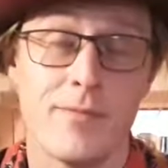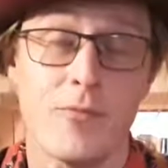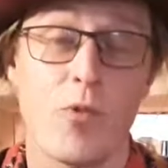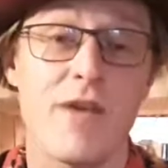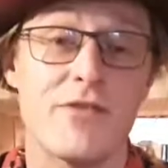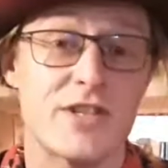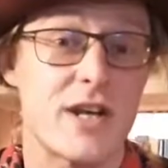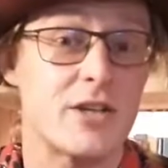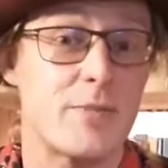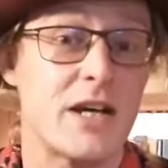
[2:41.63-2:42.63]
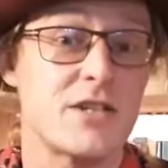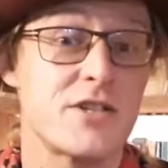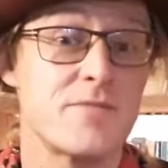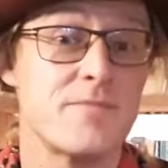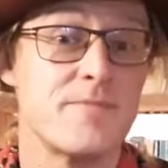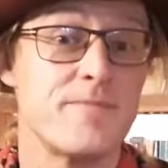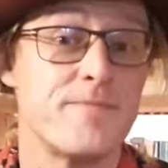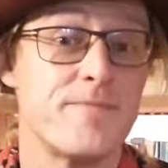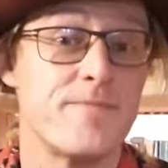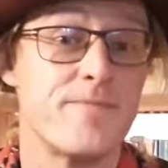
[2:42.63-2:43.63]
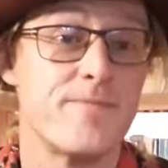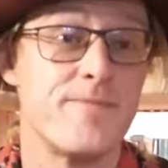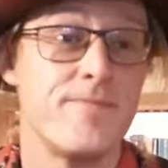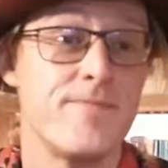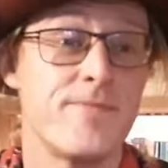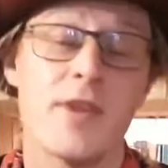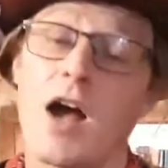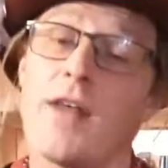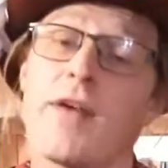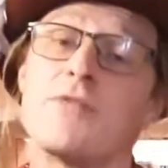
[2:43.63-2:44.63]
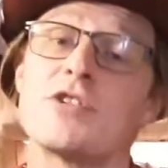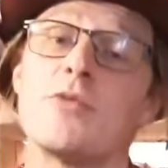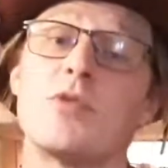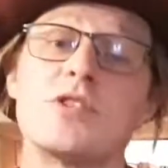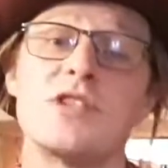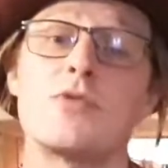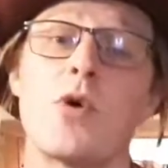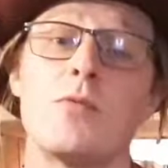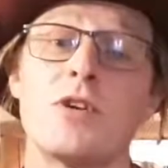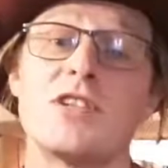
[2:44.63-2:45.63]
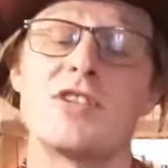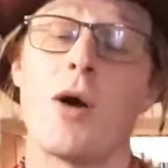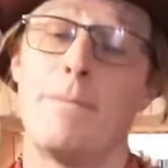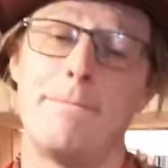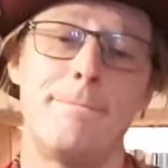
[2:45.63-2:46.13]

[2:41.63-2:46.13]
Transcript: Wait for the sound to pass. And then resume once it's gone.